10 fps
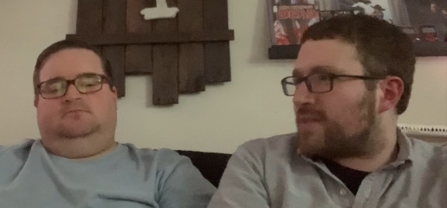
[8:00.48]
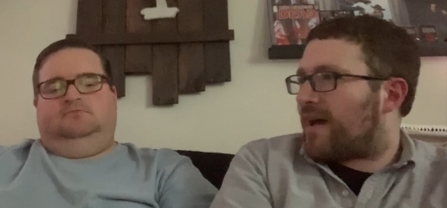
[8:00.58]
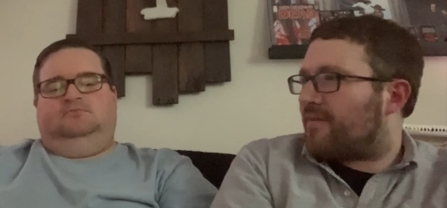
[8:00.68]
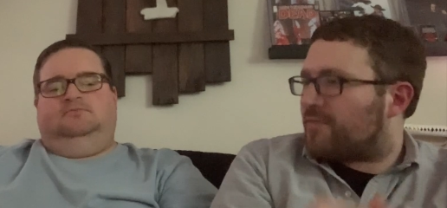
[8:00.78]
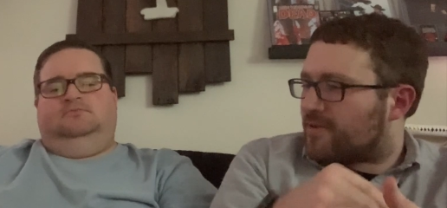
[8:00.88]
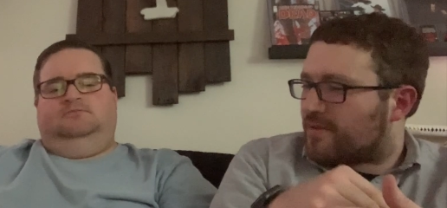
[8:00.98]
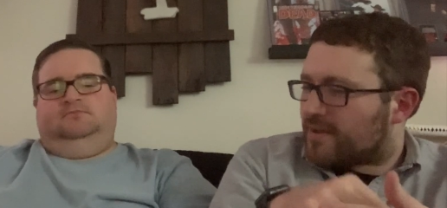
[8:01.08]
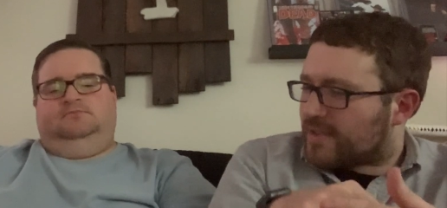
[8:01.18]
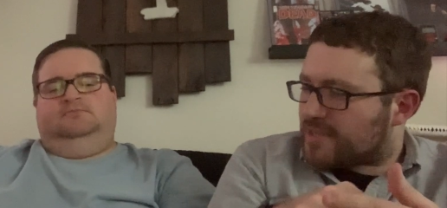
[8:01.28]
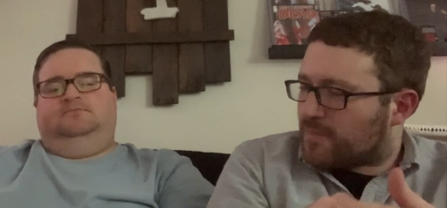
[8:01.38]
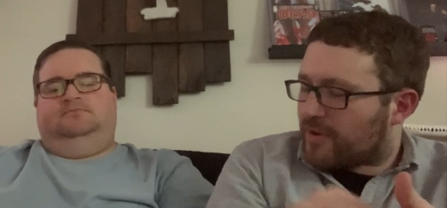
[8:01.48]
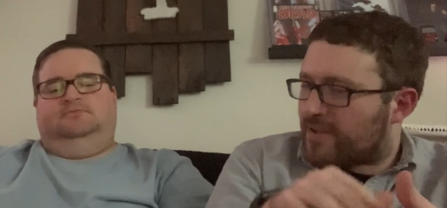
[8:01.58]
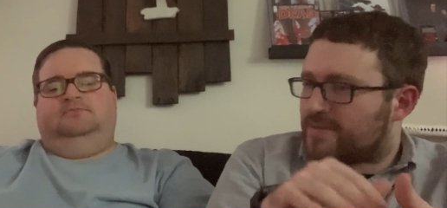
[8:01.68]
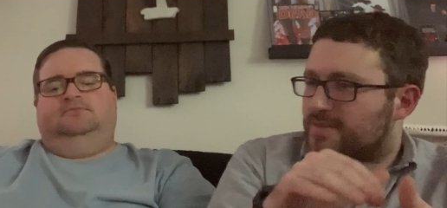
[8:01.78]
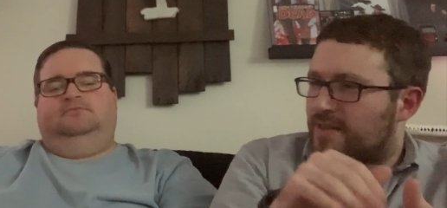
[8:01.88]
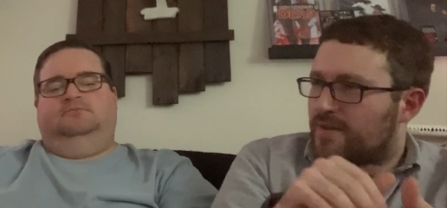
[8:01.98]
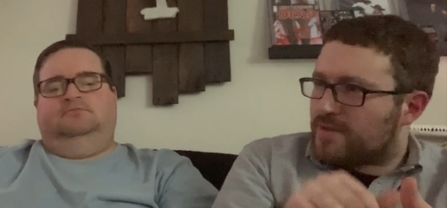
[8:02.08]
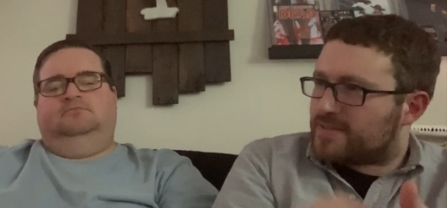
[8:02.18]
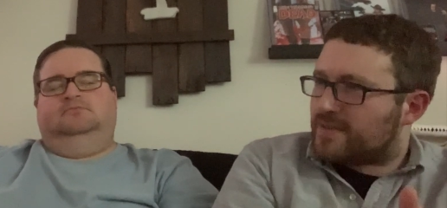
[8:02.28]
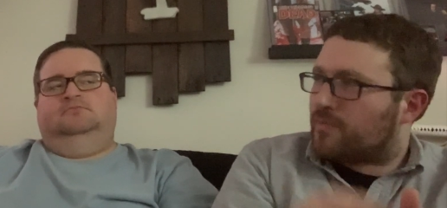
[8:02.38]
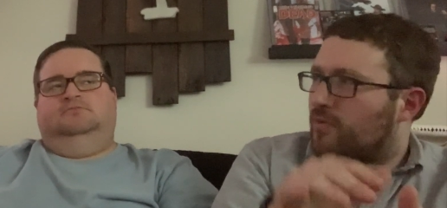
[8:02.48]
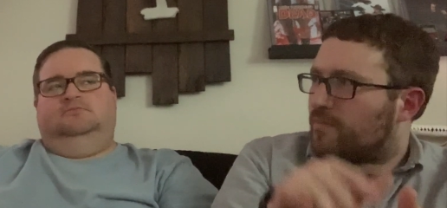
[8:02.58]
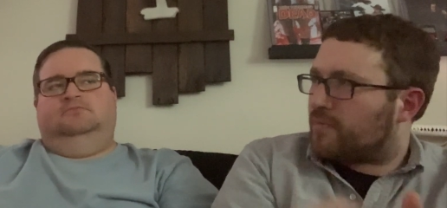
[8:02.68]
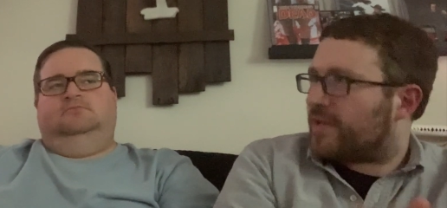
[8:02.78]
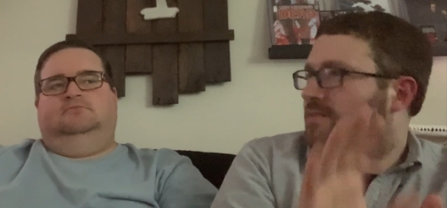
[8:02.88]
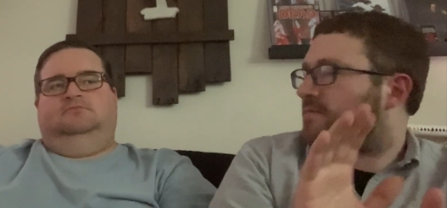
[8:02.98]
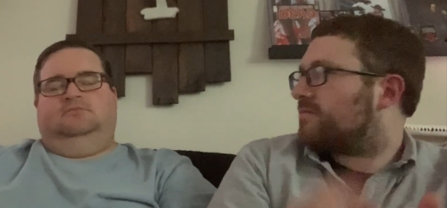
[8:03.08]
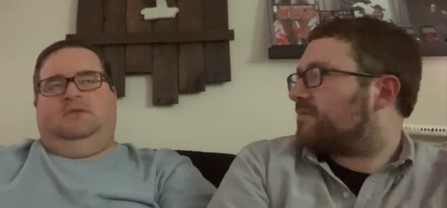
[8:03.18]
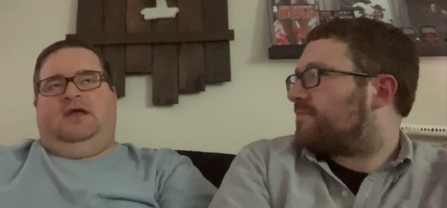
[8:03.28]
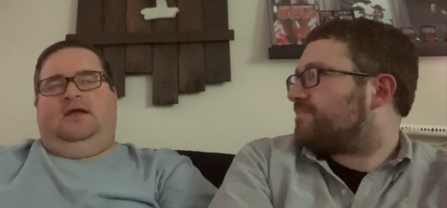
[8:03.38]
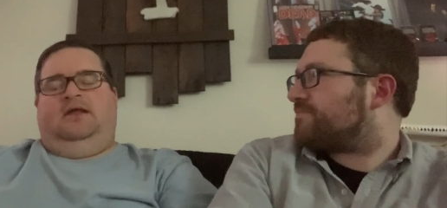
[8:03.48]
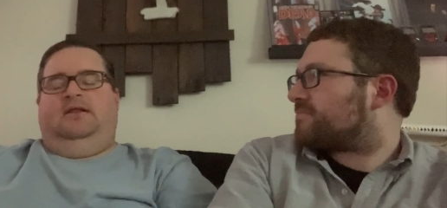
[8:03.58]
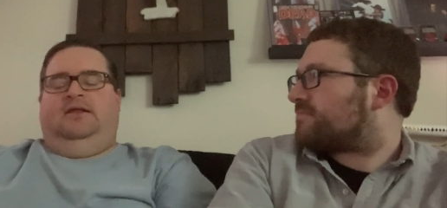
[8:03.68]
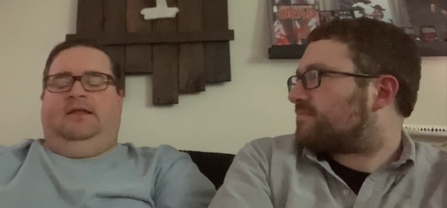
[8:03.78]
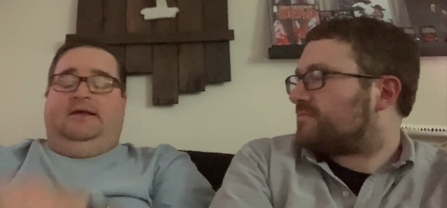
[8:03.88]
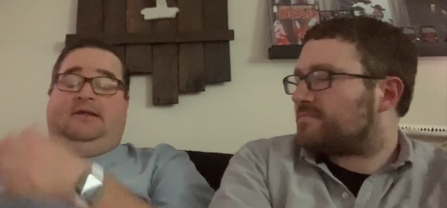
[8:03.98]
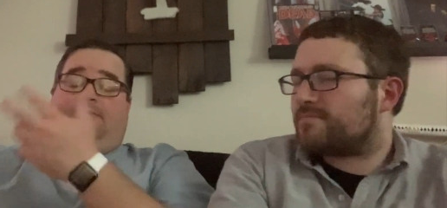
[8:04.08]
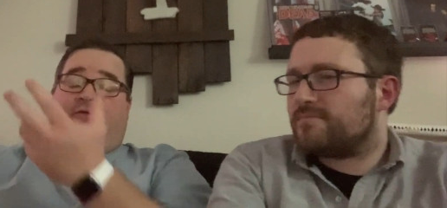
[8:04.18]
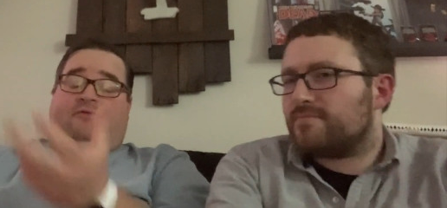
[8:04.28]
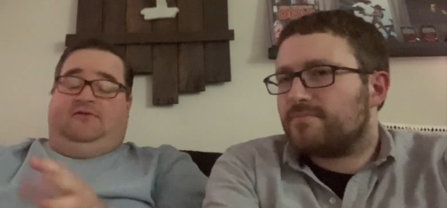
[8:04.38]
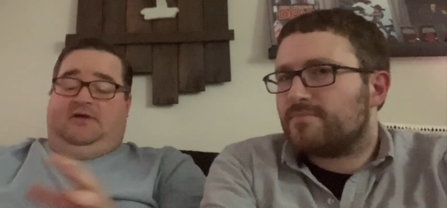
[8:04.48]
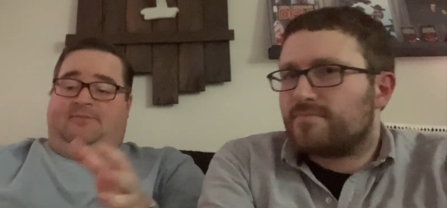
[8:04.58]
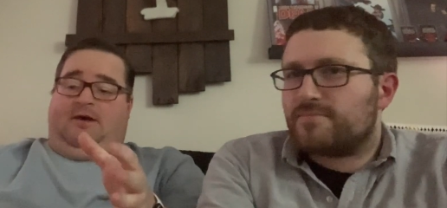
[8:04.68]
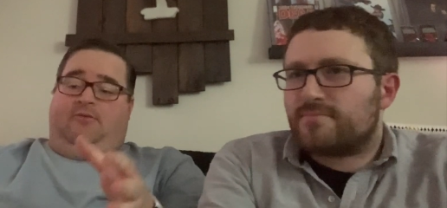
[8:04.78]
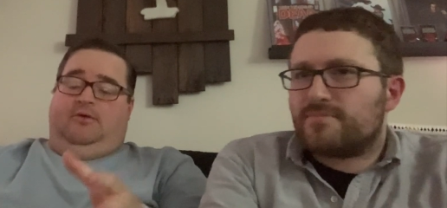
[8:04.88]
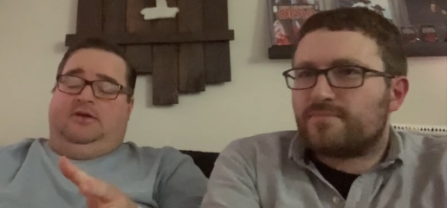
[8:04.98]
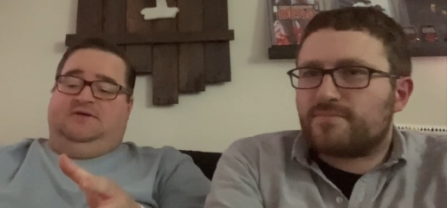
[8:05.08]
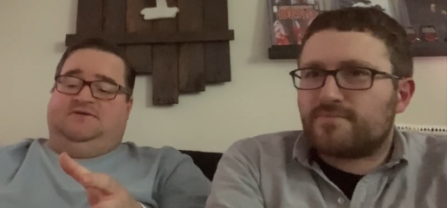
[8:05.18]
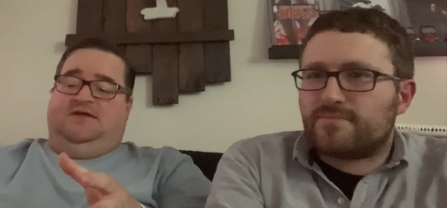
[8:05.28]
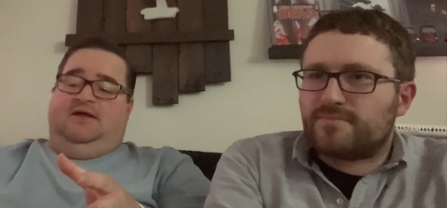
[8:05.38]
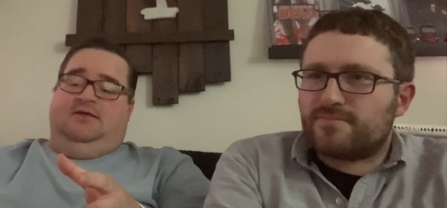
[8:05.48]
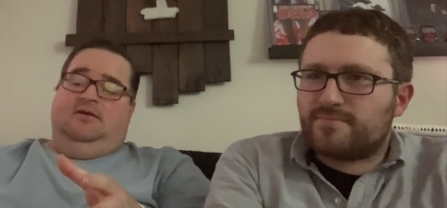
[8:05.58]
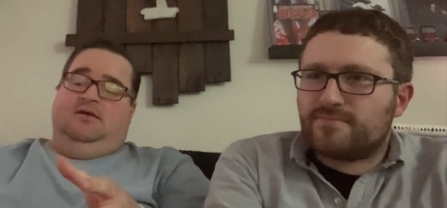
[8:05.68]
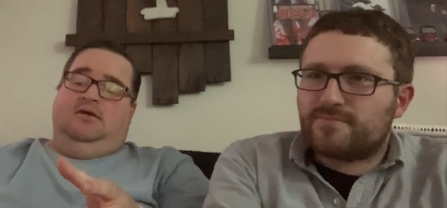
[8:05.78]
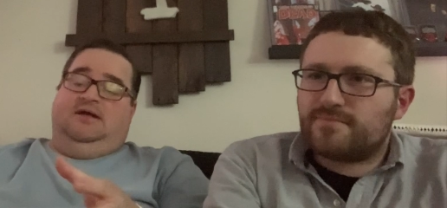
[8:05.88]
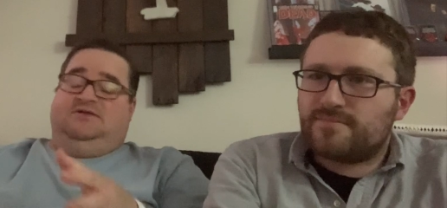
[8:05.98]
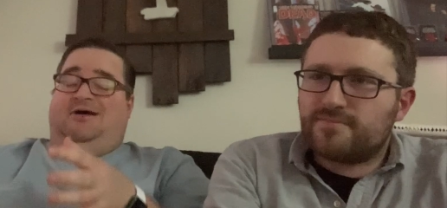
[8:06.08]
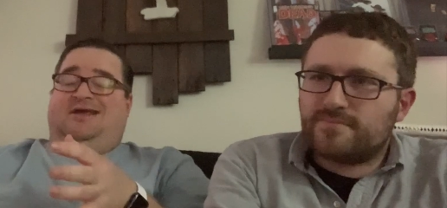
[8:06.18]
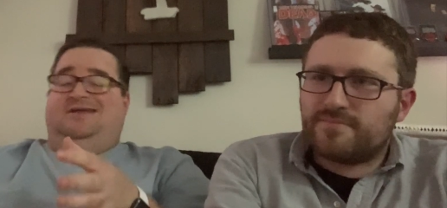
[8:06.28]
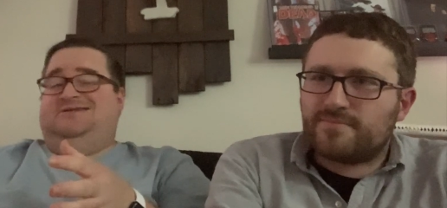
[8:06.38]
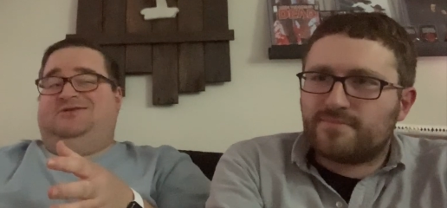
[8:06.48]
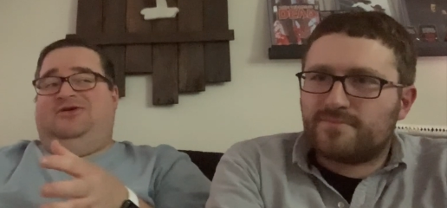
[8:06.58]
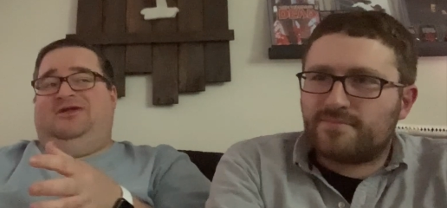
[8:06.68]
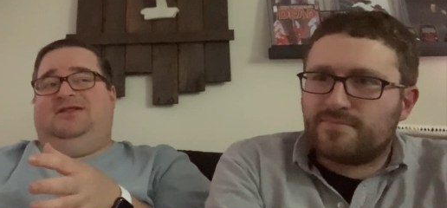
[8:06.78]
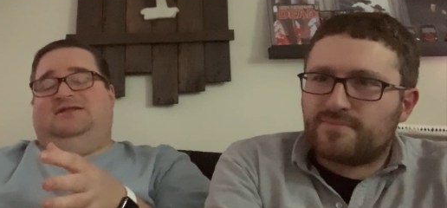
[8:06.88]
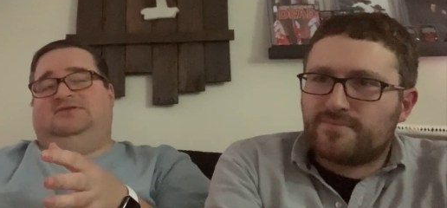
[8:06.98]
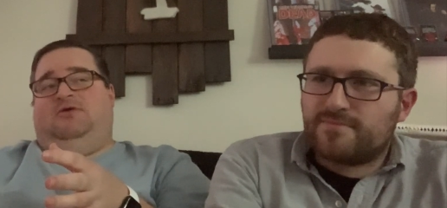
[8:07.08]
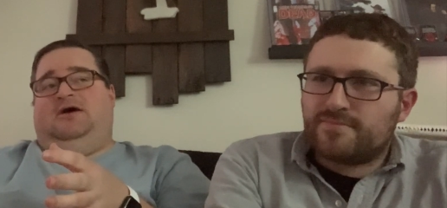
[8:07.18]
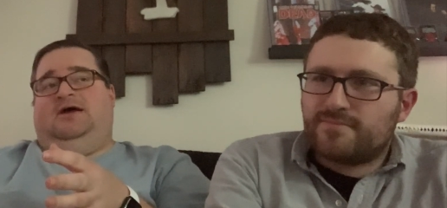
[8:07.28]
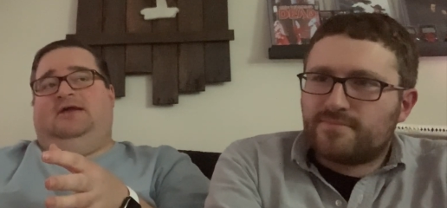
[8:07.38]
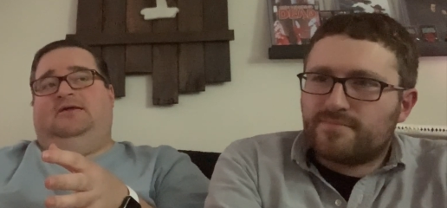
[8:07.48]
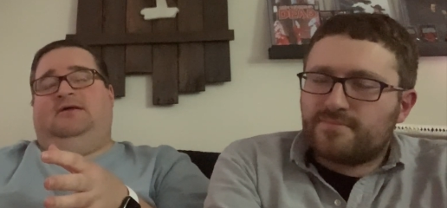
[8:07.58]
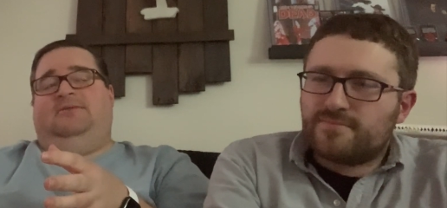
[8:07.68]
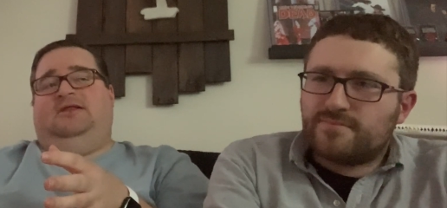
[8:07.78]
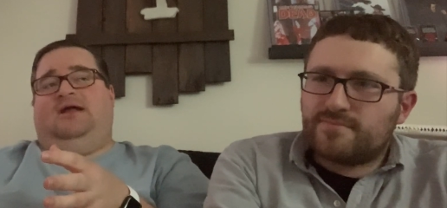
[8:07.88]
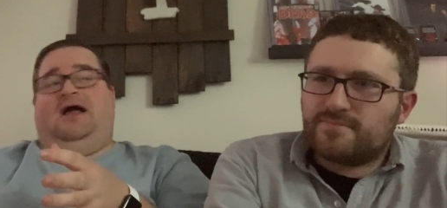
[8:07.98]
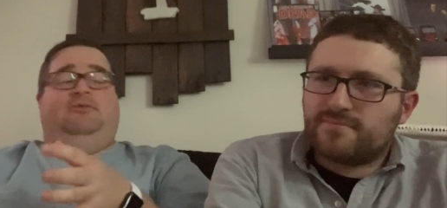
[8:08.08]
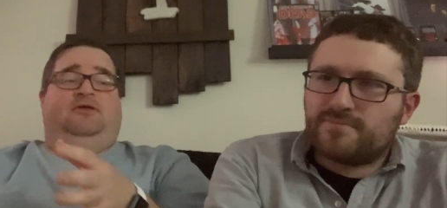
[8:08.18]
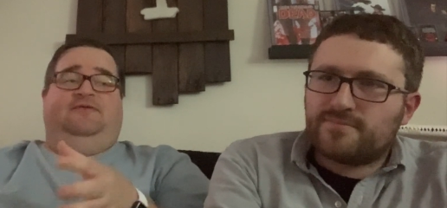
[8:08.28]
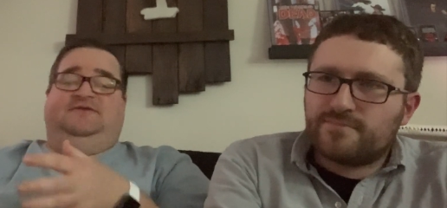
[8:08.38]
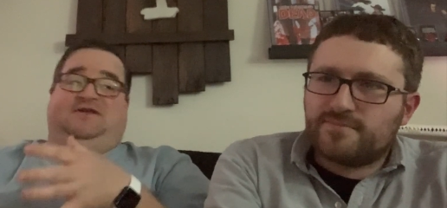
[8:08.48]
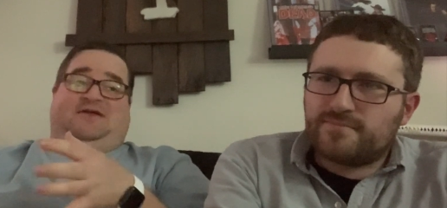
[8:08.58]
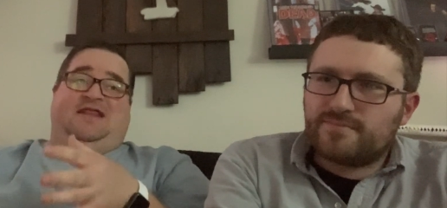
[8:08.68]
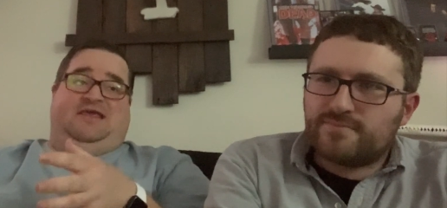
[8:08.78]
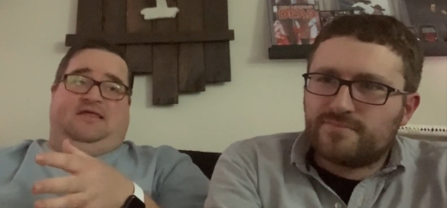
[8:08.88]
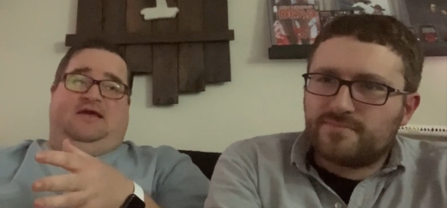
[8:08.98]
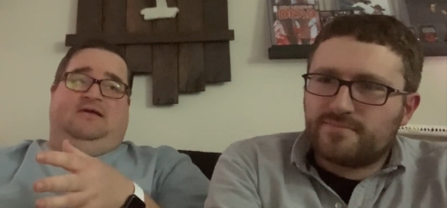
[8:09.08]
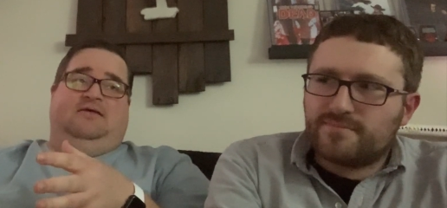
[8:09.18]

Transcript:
Speaker 1: have their experience and it be simple and pleasant.
Speaker 2: And, and like, if you just think about what he said, that's why he's good, and that's why, I mean, I believe you sell anything.